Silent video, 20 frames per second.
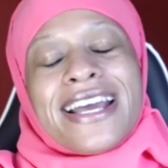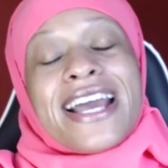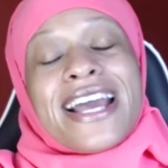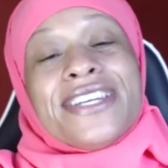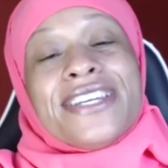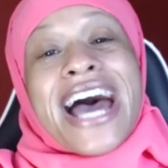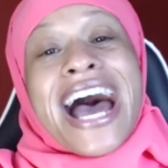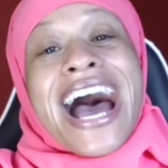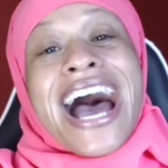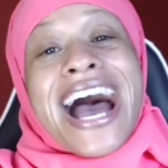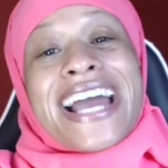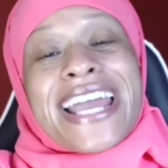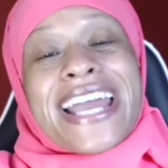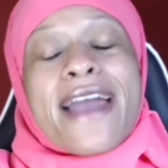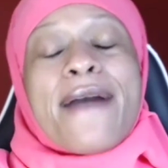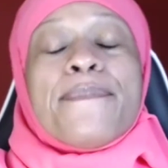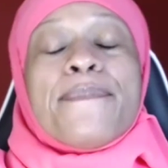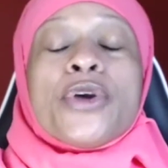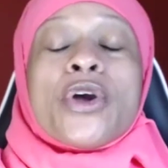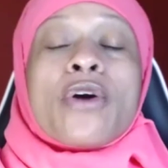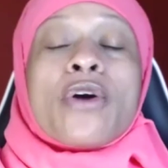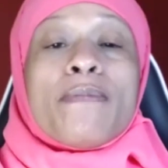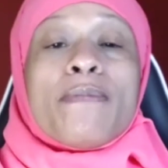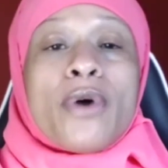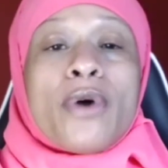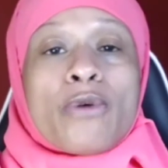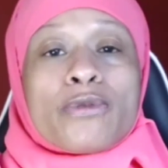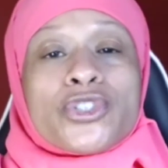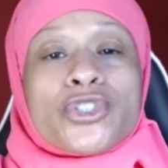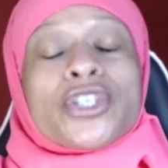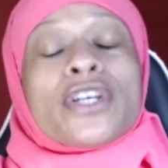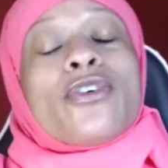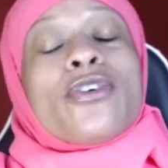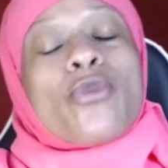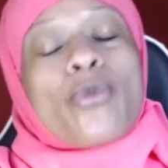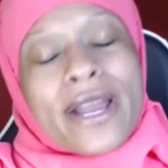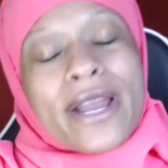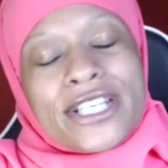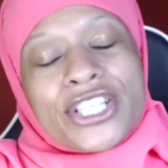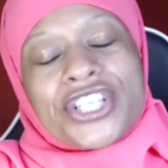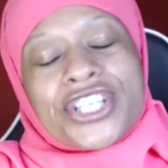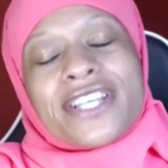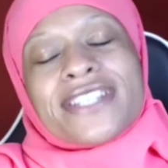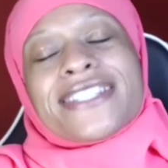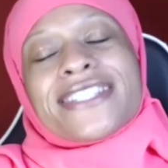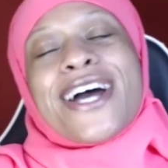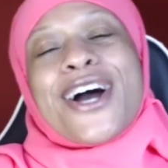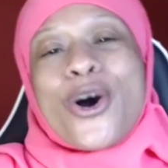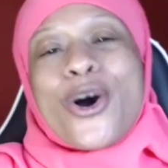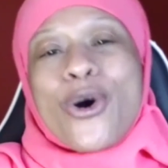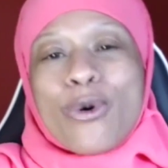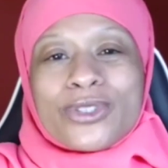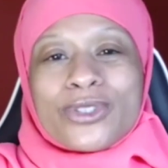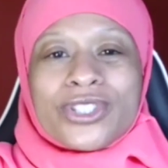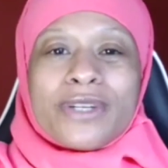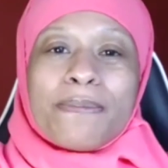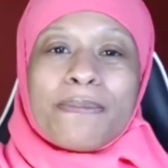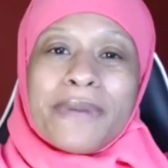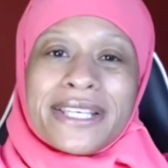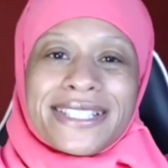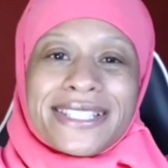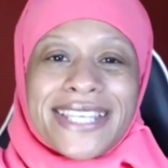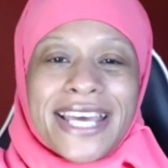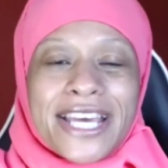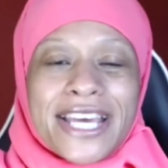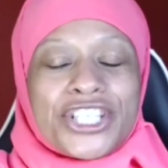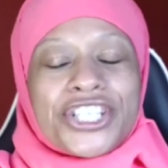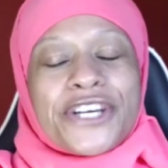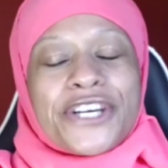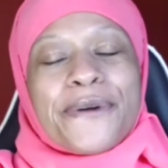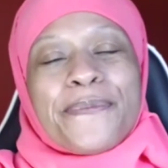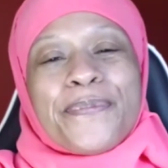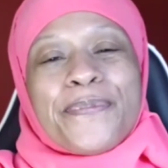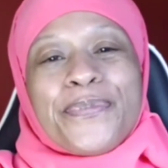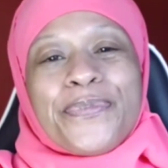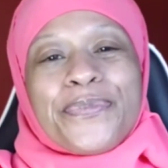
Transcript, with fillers: And I am your most gracious host, Miss Sasha.